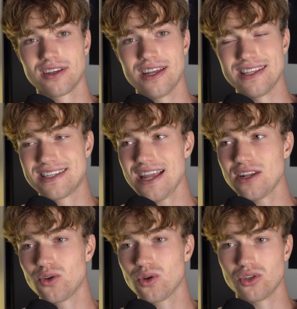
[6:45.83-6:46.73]

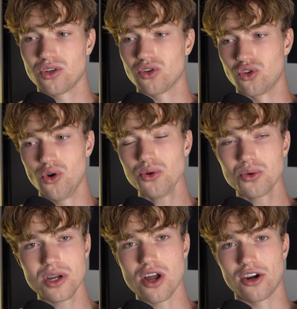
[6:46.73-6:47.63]
Instead, you could go
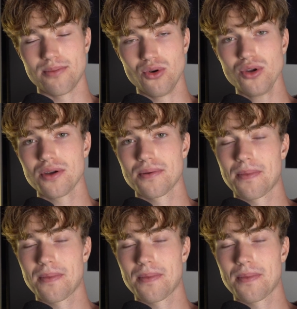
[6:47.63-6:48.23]
to another book,